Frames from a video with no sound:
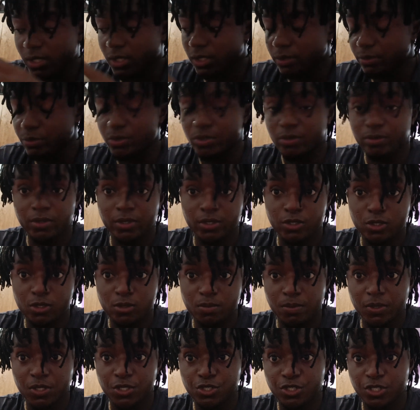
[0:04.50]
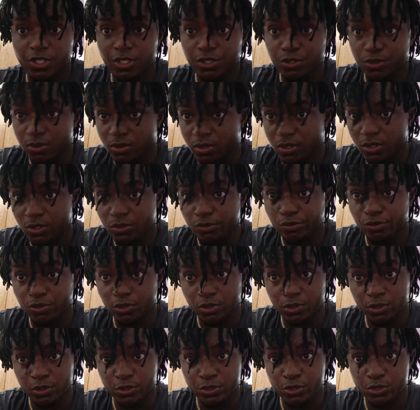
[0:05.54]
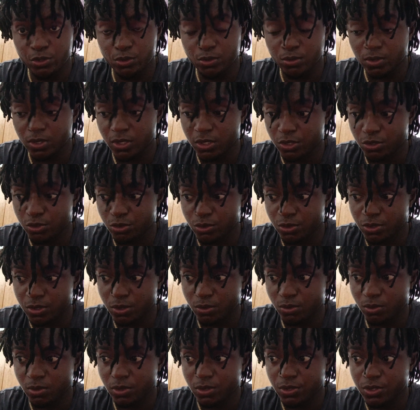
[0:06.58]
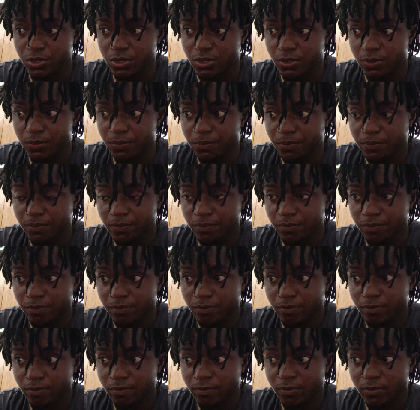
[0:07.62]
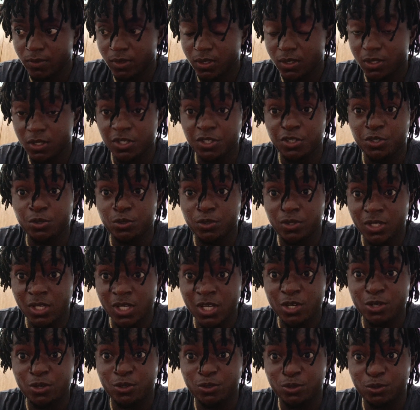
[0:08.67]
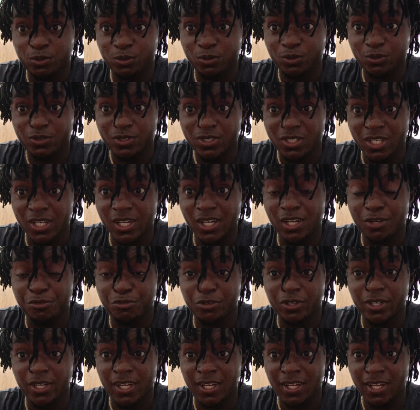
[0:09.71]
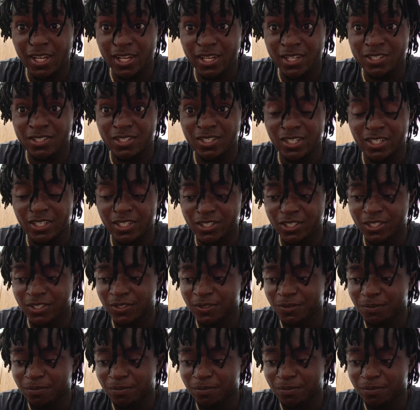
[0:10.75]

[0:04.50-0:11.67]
I have something special, unique for us today, choosing ones. You know, now they have realized that